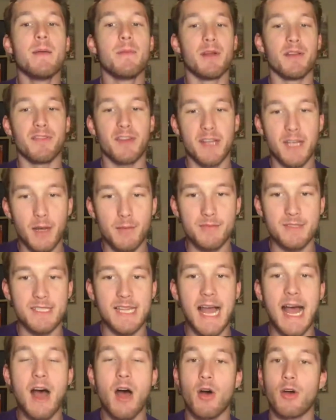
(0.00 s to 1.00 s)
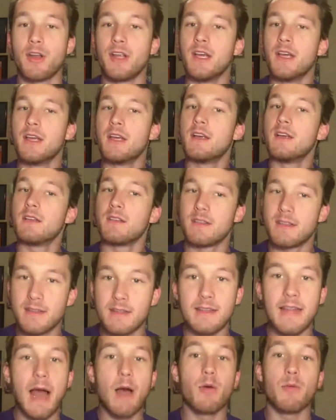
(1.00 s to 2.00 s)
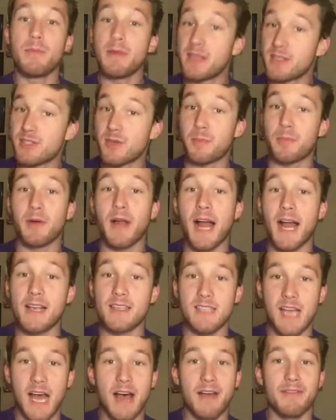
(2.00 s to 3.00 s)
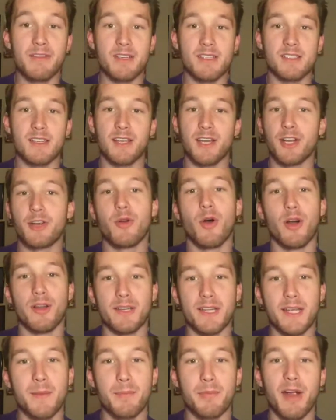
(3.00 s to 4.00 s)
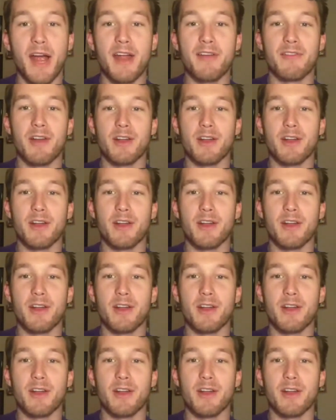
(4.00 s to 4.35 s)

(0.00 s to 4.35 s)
But if it comes down, that would be a surprise, obviously, to go out and get Brian